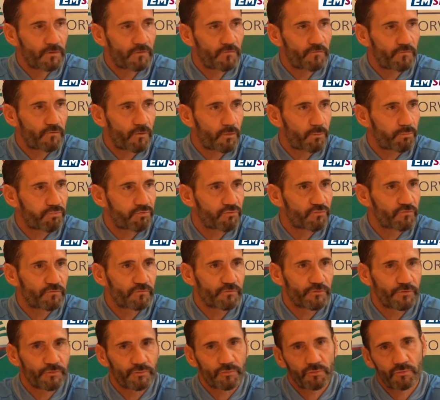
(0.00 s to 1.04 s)
for proof
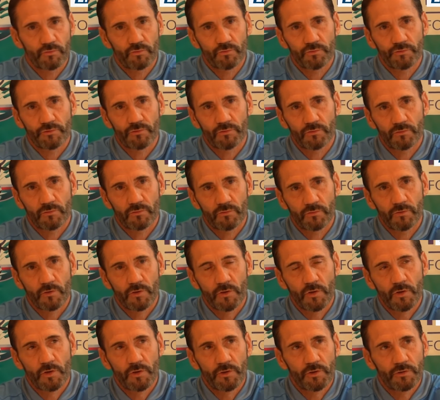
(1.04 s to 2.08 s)
your
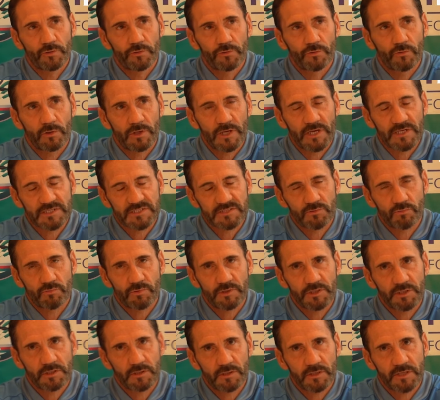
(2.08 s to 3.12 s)
last
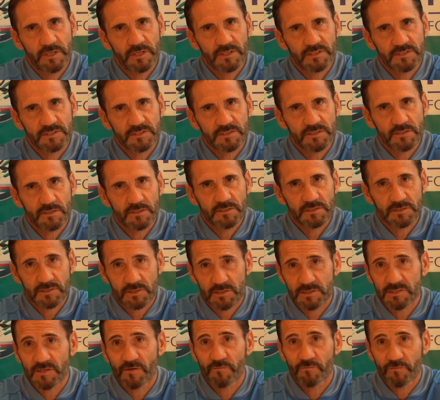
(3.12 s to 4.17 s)
win against
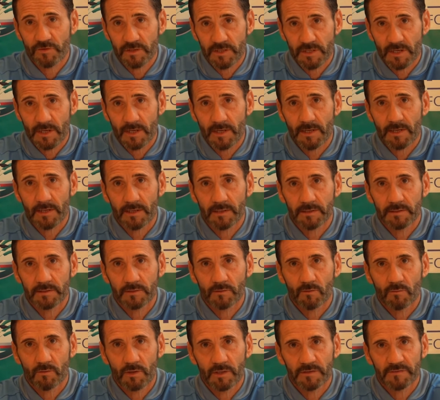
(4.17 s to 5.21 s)
South Africa
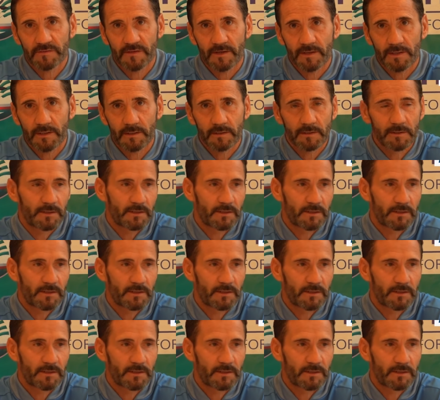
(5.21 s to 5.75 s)
in Rwanda.